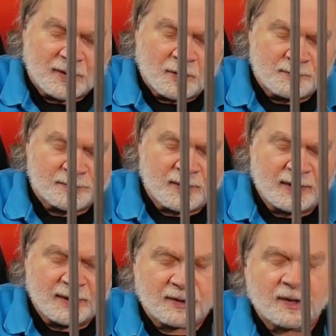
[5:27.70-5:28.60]
ohms
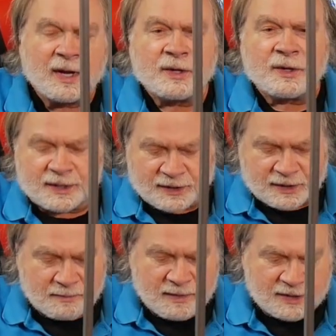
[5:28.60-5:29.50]
right here. You can get the
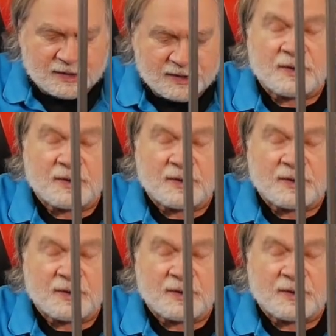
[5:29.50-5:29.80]
dimensions